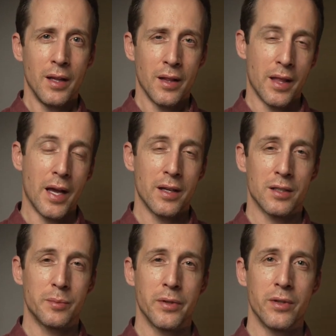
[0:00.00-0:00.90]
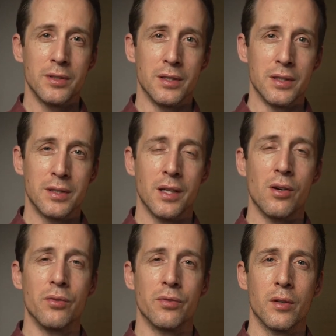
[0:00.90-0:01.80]
That experience in
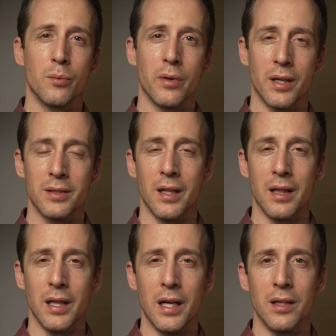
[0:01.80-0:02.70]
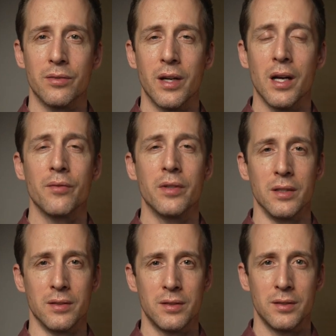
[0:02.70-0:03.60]
itself can bring us a lot of
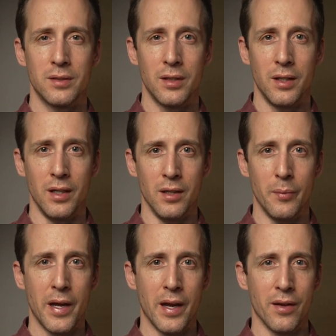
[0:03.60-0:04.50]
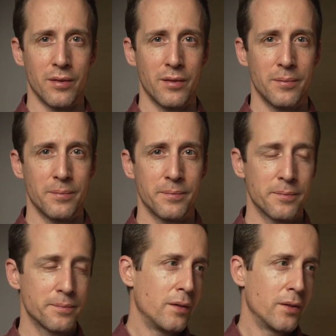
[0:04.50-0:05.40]
confidence in the path.
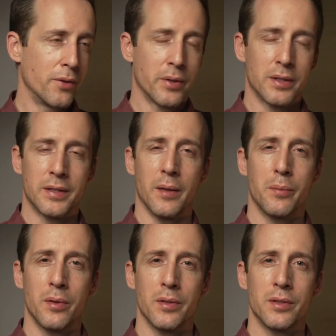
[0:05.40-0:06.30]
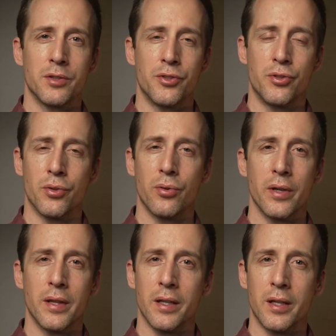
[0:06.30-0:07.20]
Another example is the
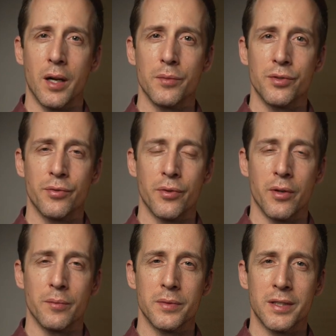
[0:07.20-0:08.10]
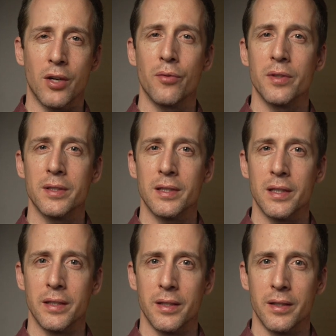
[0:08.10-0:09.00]
joy that comes from
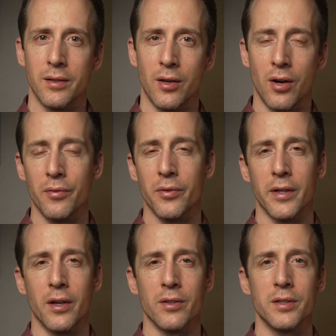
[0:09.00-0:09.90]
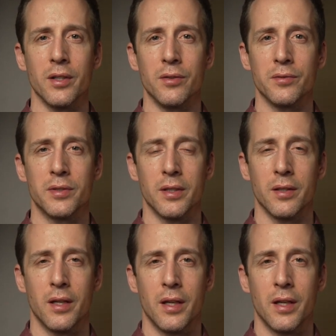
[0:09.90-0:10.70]
selflessly offering ourselves and